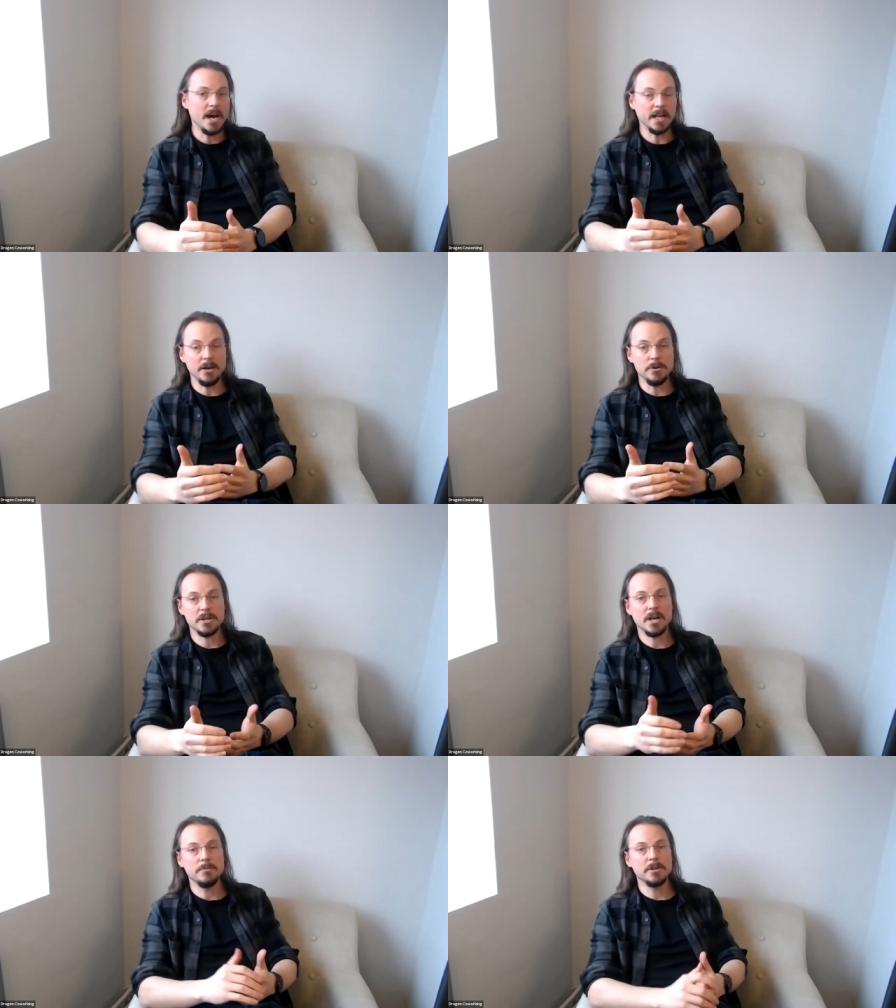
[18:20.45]
And they also
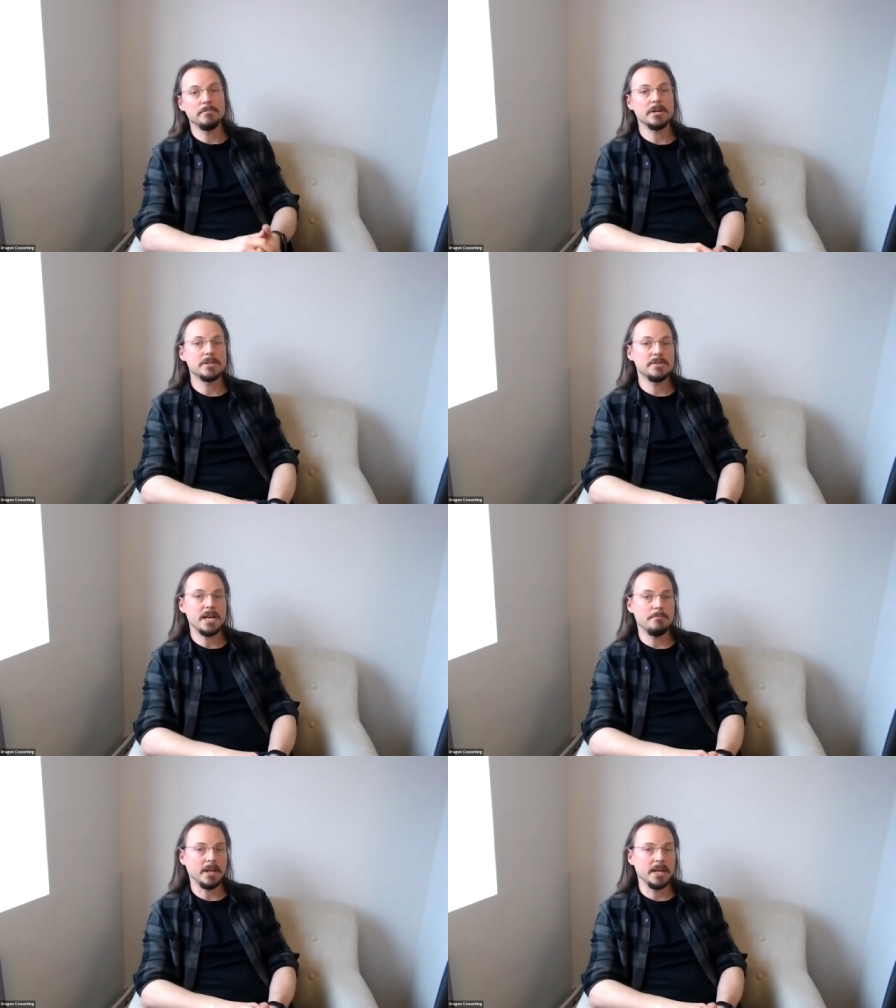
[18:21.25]
come with a bunch of
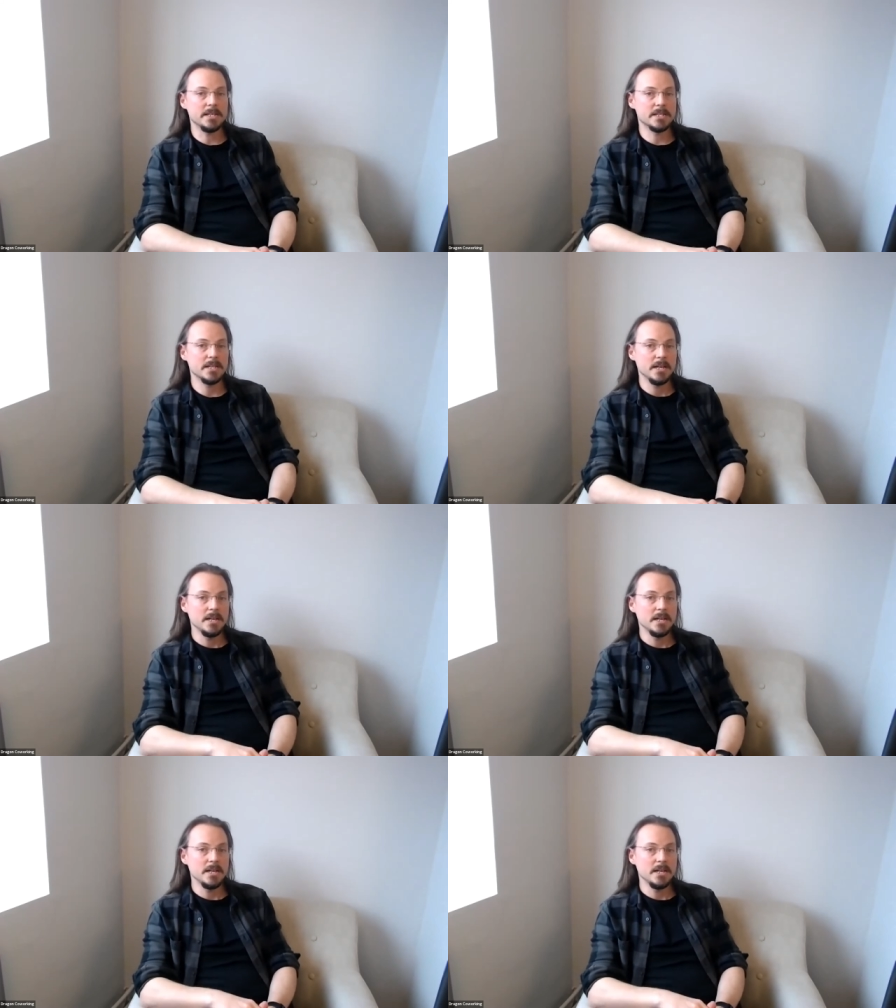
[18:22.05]
templates.